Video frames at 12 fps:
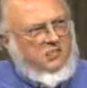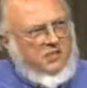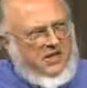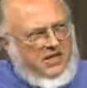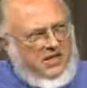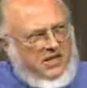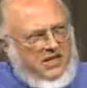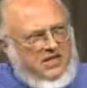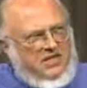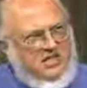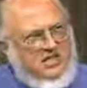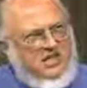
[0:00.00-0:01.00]

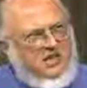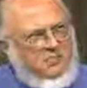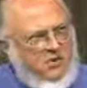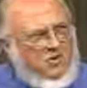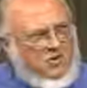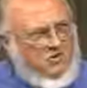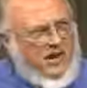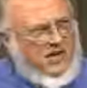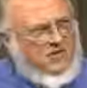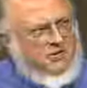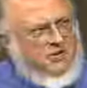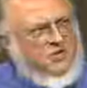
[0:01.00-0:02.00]
PTSD,
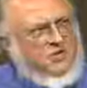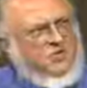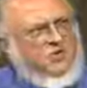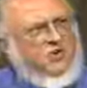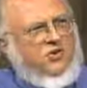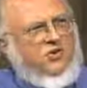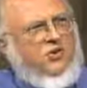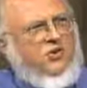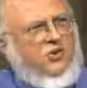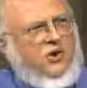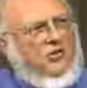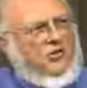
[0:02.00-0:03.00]
post-traumatic stress disorder,
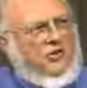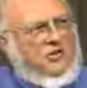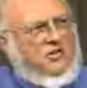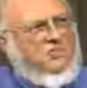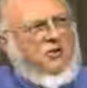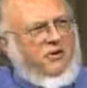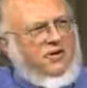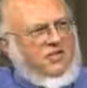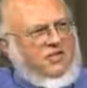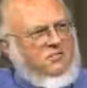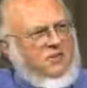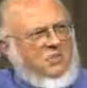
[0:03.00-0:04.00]
or other
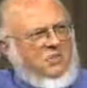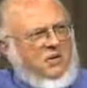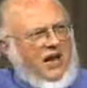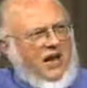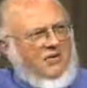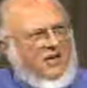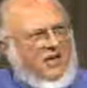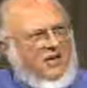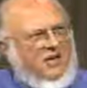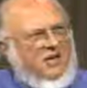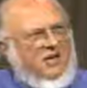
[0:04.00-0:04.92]
experiences that people are having